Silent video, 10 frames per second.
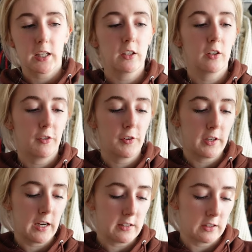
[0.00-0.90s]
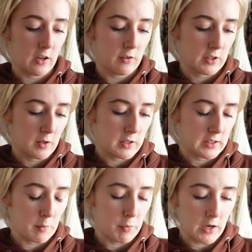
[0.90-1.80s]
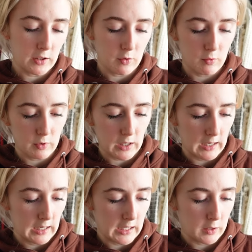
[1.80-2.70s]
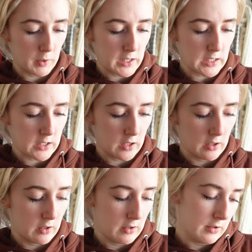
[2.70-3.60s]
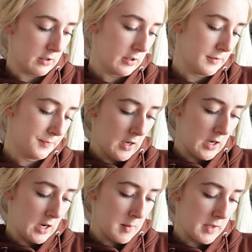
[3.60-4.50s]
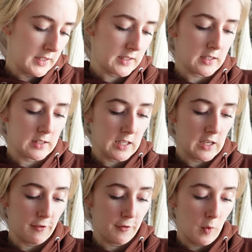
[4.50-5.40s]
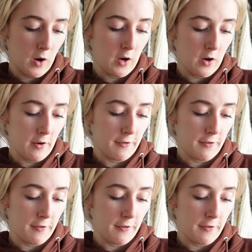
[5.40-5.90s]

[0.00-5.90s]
sent a few days ago so it's a brand called Liquid London um, and this is the For Her